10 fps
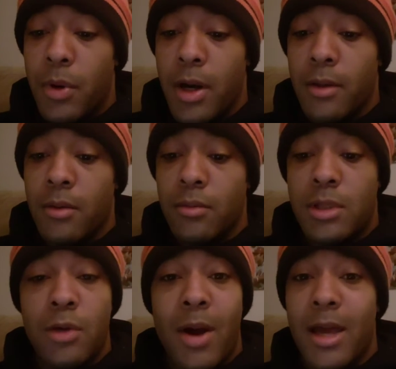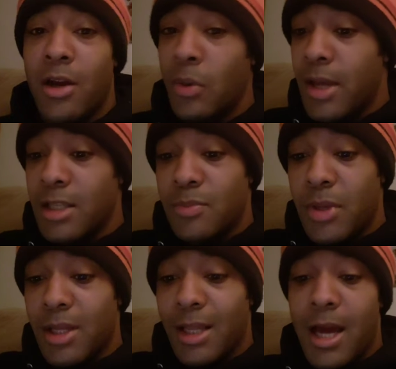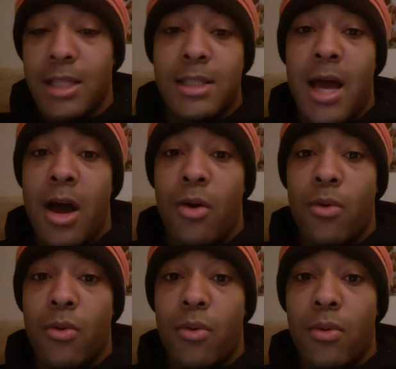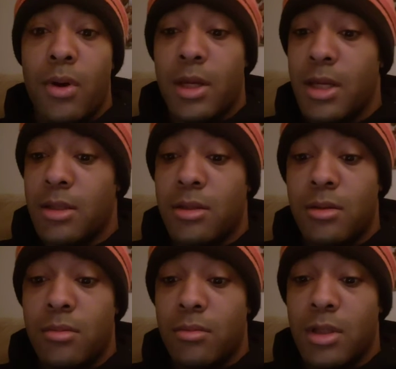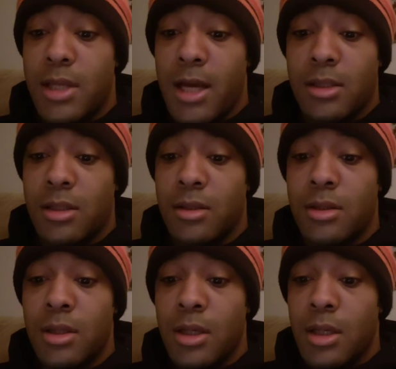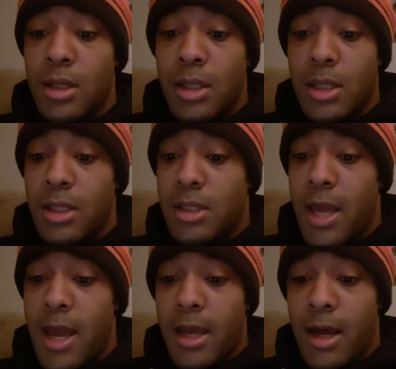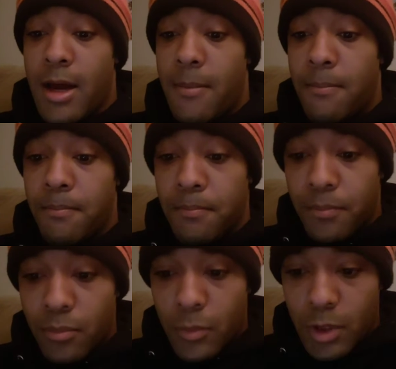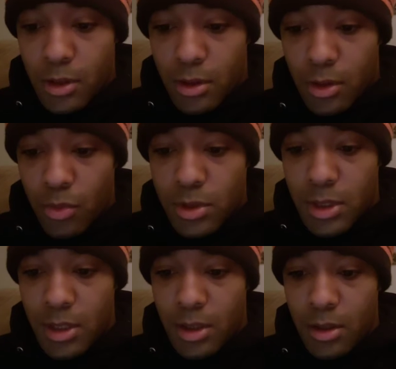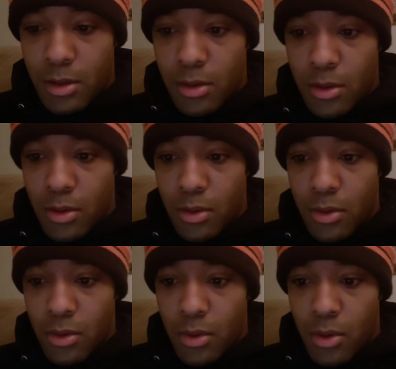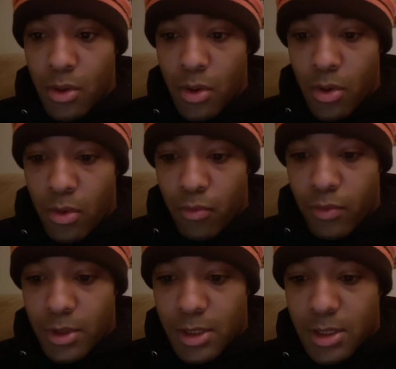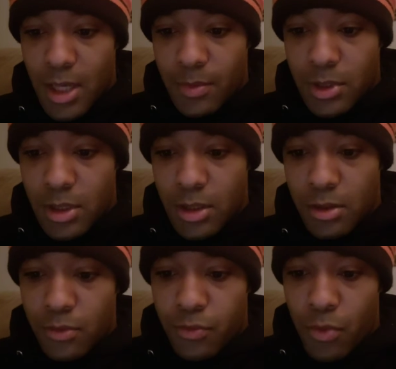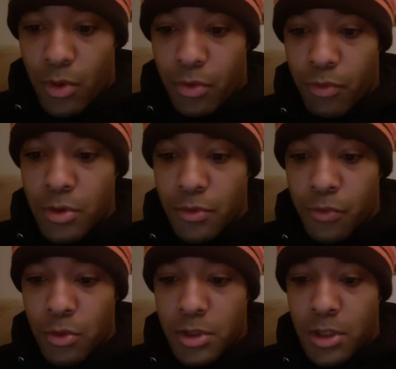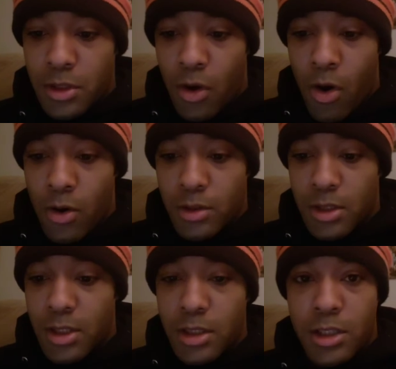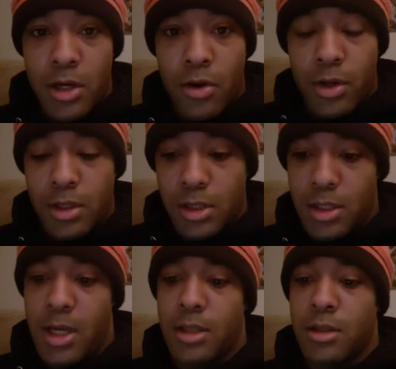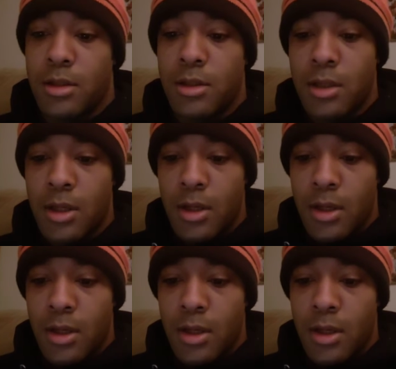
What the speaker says: But T.Y. Hilton has been lights out against the Texans. He's had 13 receptions for 314 yards this year against the Texans.